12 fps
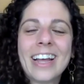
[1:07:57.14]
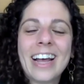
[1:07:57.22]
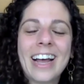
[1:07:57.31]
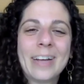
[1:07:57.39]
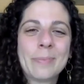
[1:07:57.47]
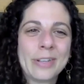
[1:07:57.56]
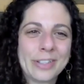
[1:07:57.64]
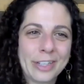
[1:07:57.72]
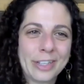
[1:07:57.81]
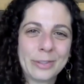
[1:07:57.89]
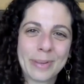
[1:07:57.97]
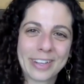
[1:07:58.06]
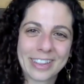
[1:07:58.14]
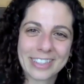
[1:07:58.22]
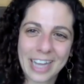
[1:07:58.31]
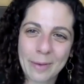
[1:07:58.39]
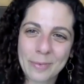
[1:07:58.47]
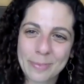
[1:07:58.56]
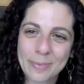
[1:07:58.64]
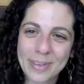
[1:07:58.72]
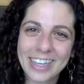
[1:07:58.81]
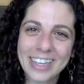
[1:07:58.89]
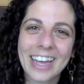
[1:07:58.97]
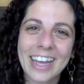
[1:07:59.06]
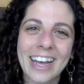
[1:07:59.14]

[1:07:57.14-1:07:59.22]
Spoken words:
I appreciate you spending the time with me.